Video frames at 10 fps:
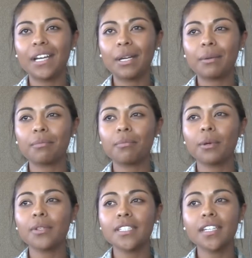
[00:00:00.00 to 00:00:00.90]

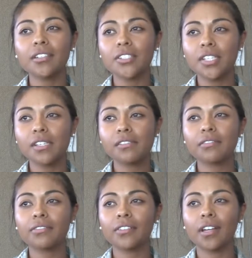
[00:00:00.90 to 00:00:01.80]
but we did
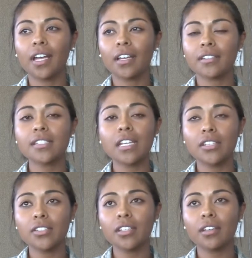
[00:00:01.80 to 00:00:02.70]
achieve
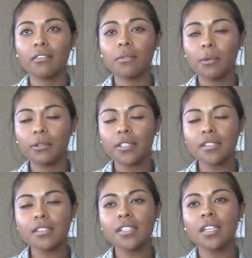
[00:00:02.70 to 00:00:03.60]
staging of the
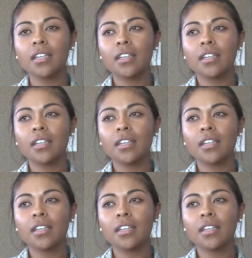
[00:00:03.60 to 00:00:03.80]
motors,